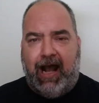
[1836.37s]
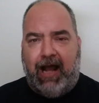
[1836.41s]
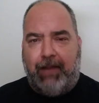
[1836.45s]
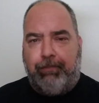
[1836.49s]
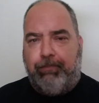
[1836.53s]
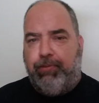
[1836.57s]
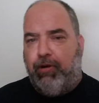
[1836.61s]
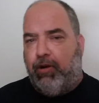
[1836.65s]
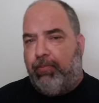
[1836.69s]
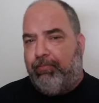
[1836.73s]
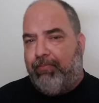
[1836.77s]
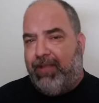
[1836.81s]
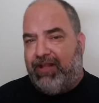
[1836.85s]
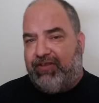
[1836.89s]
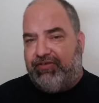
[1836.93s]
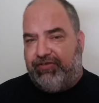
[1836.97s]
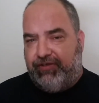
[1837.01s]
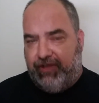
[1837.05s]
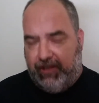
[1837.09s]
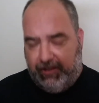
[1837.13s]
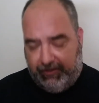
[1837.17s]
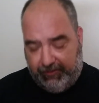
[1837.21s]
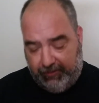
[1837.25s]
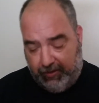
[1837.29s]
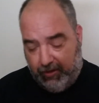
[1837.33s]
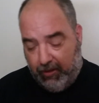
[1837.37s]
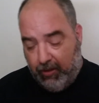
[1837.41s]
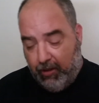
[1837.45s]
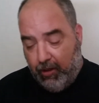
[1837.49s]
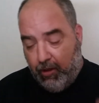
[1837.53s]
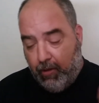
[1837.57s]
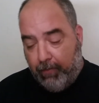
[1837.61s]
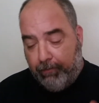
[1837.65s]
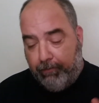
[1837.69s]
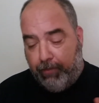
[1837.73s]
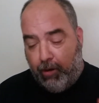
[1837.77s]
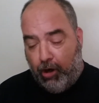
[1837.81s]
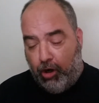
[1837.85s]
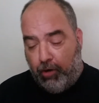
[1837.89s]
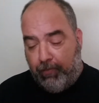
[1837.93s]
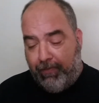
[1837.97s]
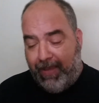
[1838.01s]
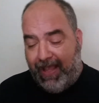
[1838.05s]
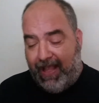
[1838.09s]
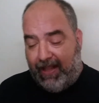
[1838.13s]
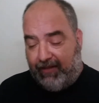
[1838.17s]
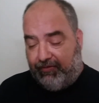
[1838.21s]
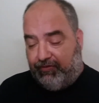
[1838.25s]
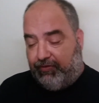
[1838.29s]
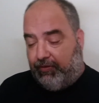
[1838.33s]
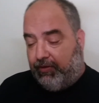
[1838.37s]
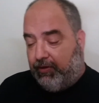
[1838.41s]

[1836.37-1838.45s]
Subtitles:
permits it. Permit.